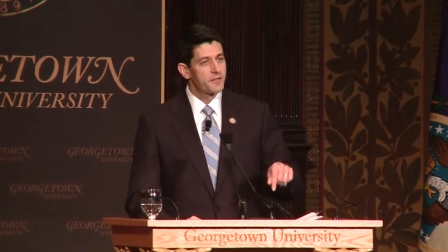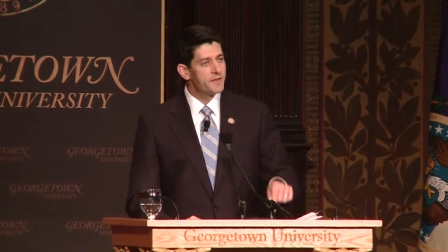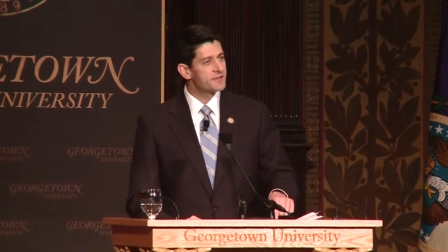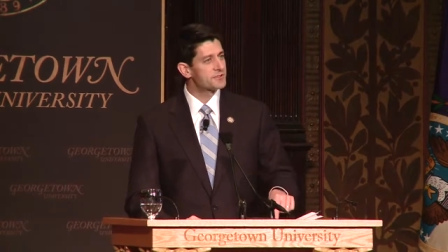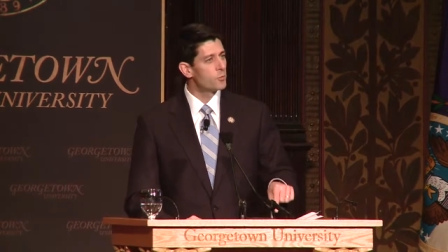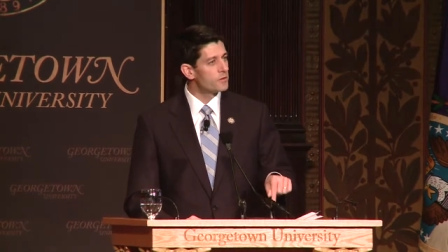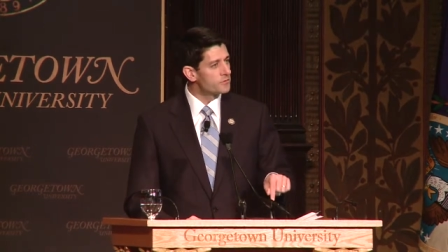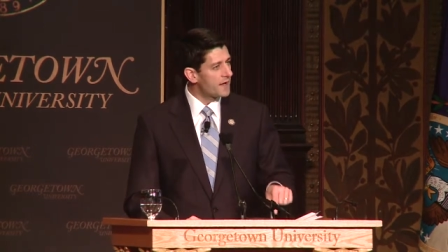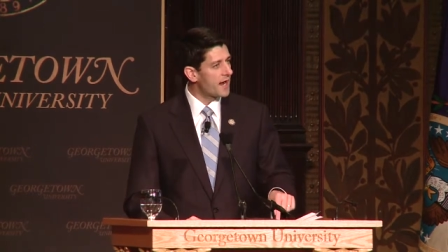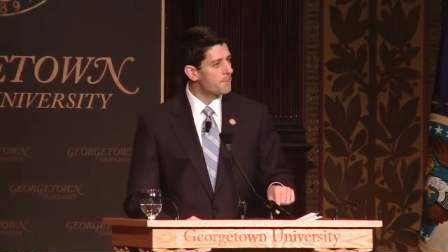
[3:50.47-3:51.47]
This will
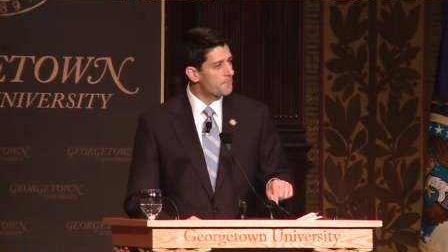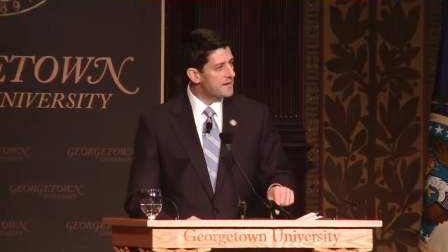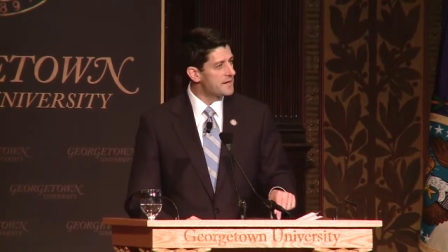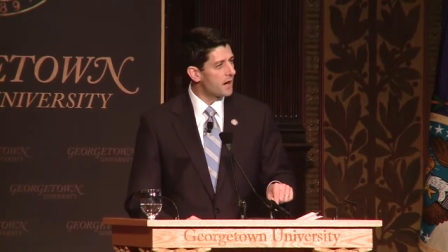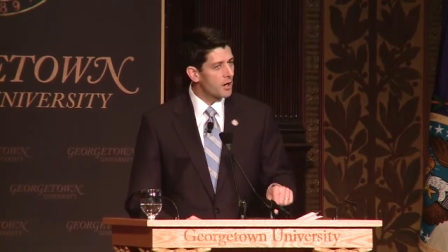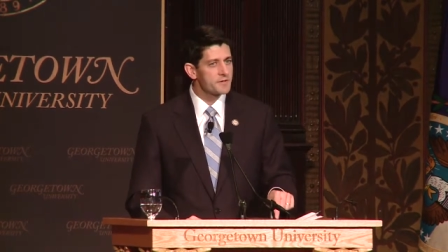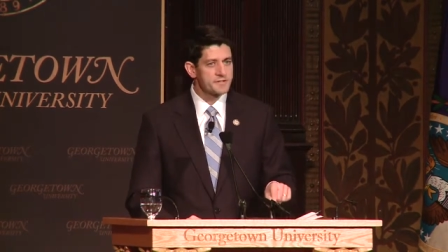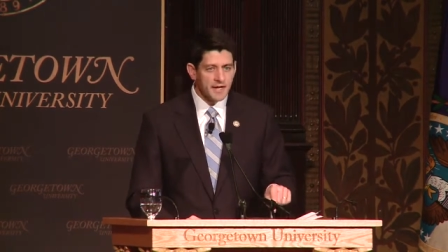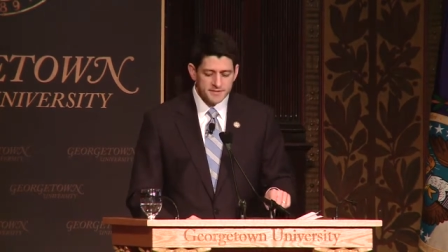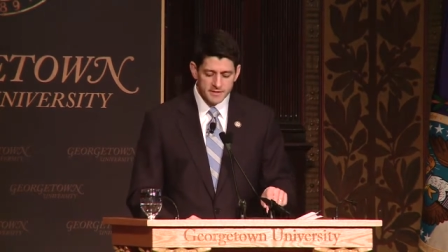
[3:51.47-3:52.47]
not be our
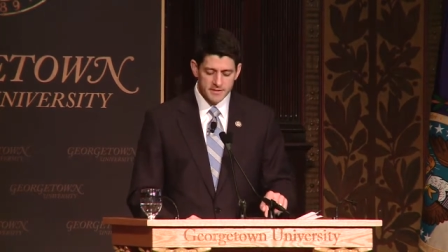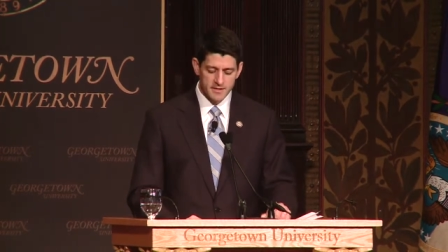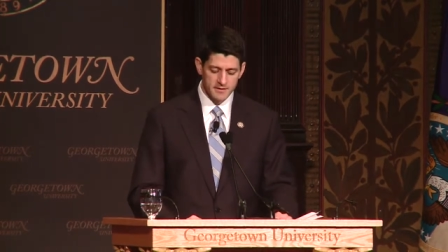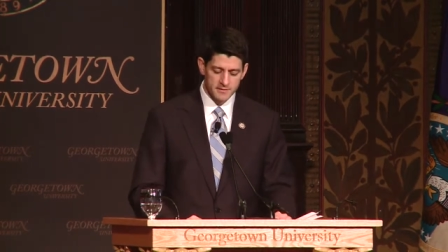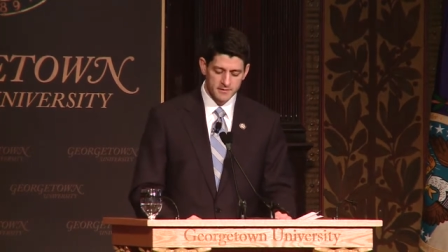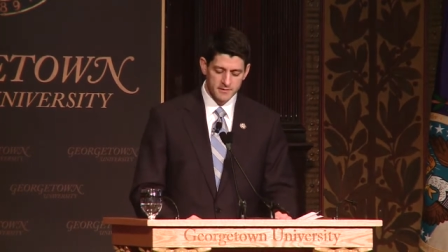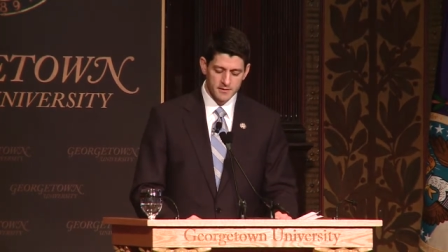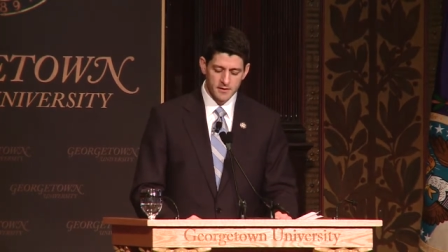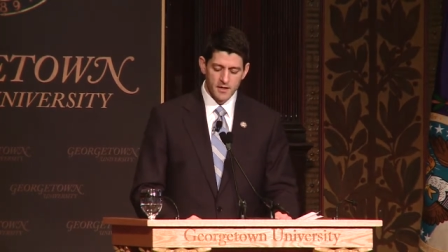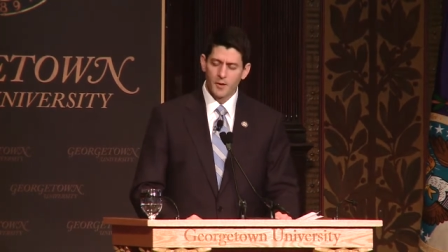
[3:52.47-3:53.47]
destiny.
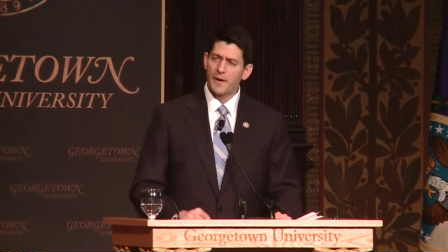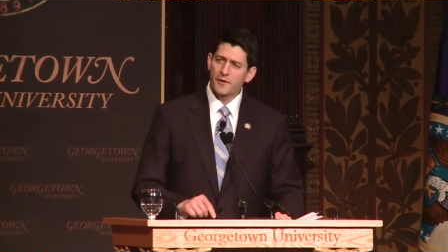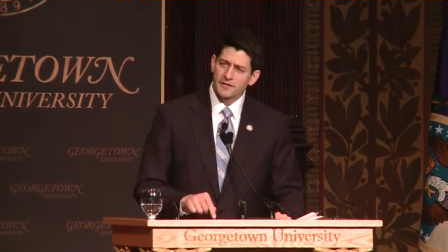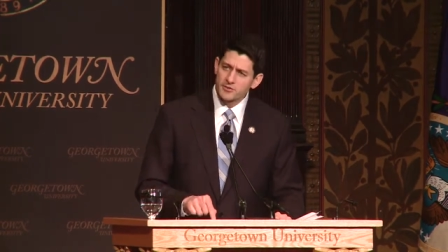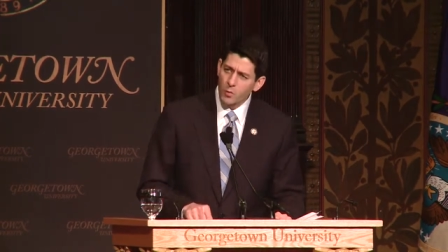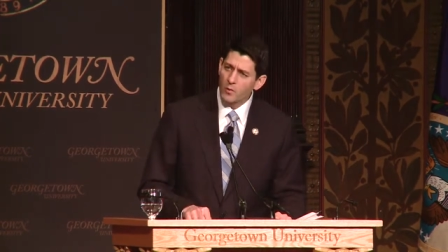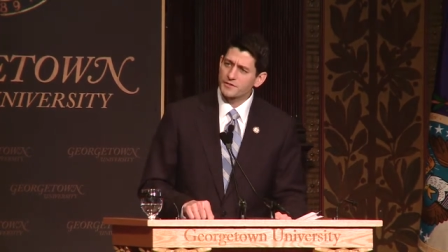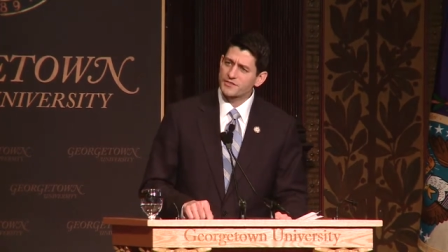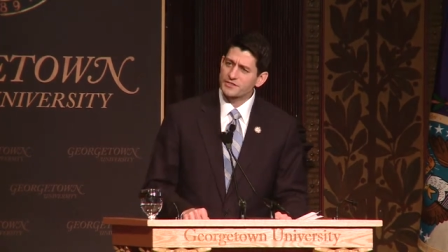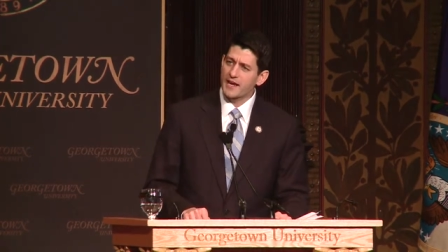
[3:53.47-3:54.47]
Americans won't
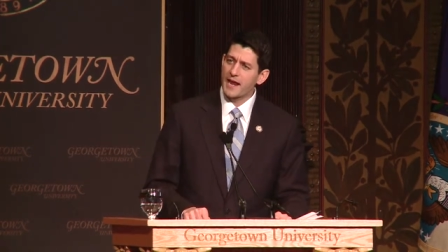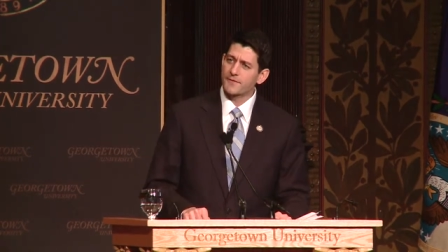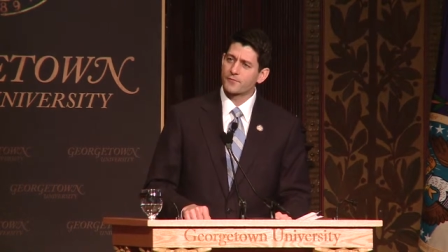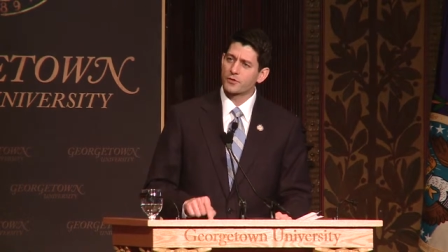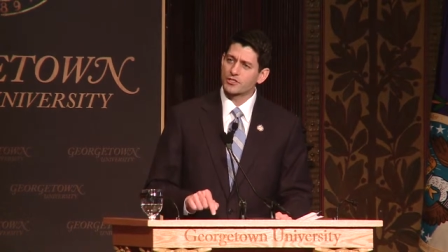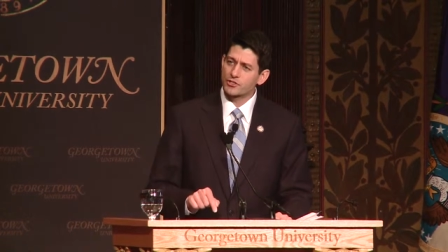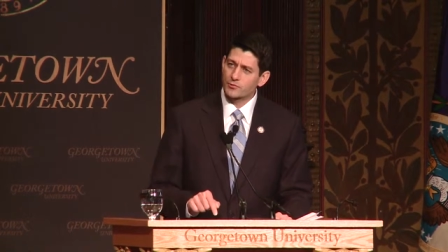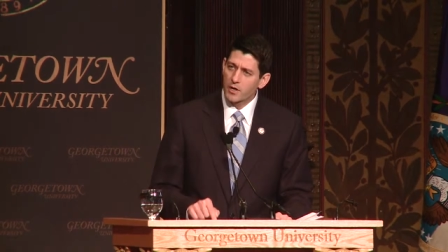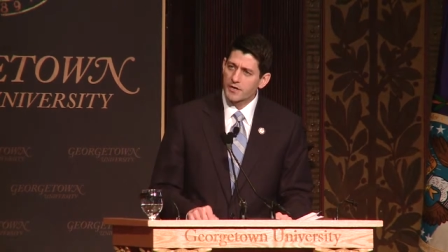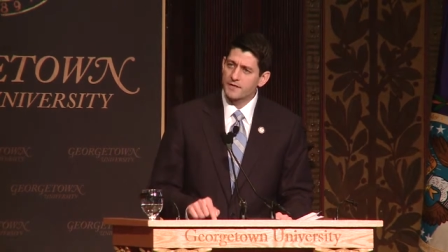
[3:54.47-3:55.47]
stand for a
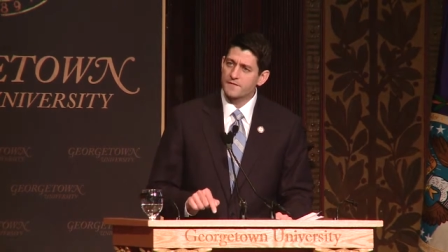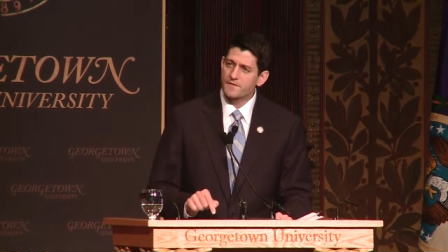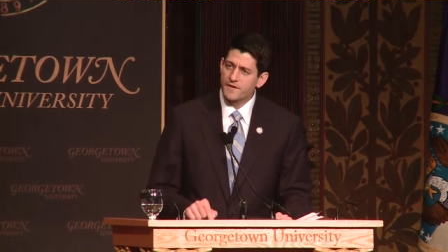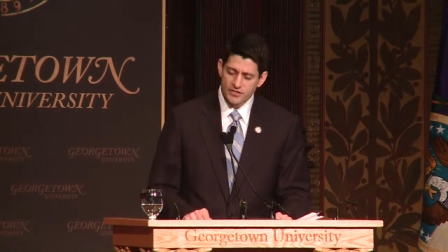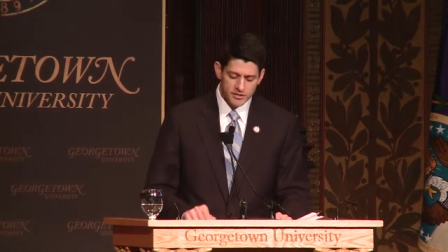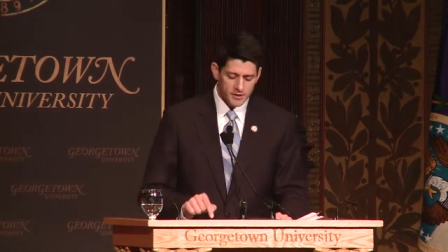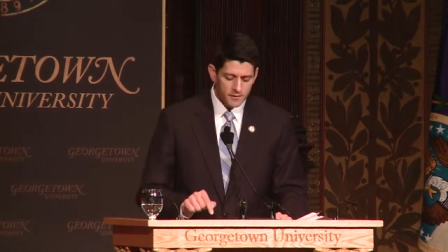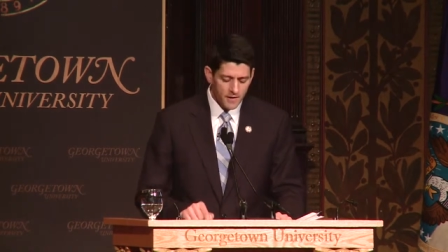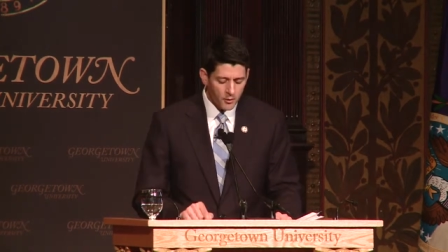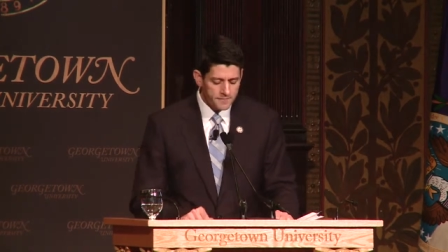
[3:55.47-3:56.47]
shrunken vision
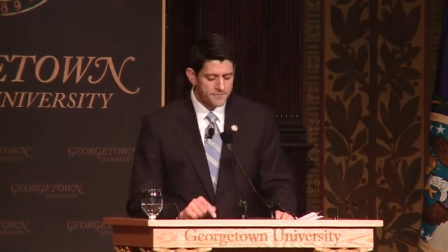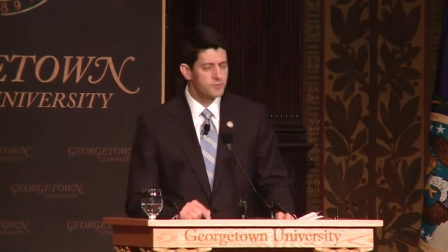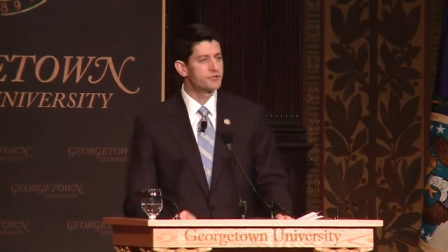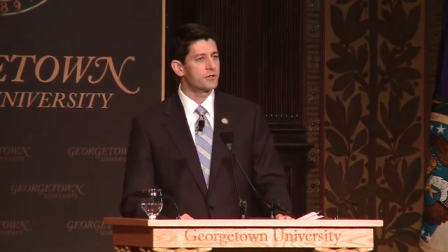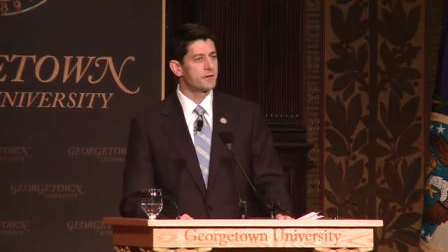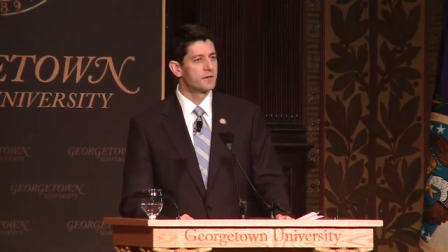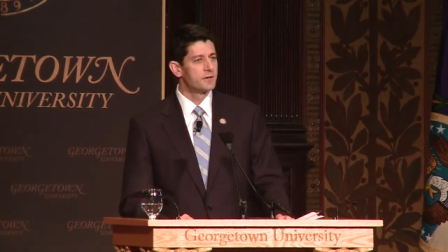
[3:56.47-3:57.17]
of our future.